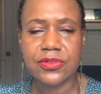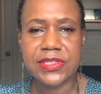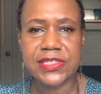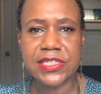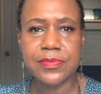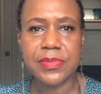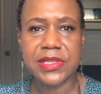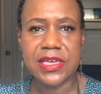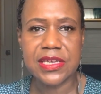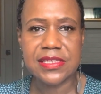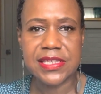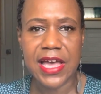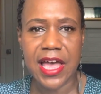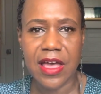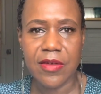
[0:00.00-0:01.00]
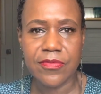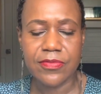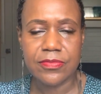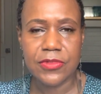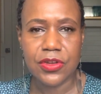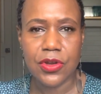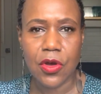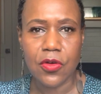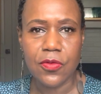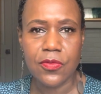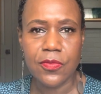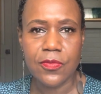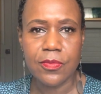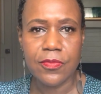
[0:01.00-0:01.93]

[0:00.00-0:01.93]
siblings have, you know,